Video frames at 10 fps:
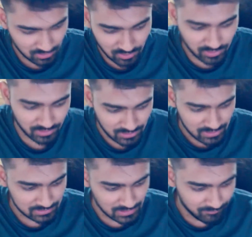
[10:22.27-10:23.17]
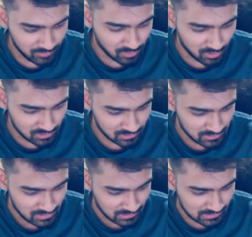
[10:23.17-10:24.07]
Okay, then we got
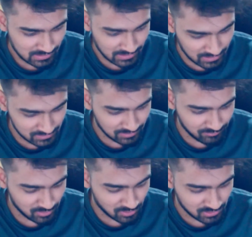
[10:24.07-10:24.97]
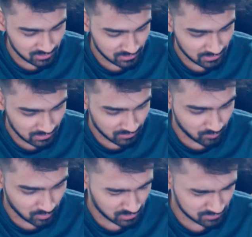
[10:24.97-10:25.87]
EA, then we got
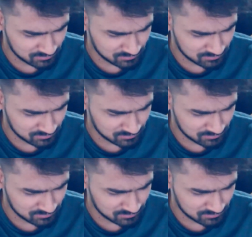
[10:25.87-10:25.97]
what?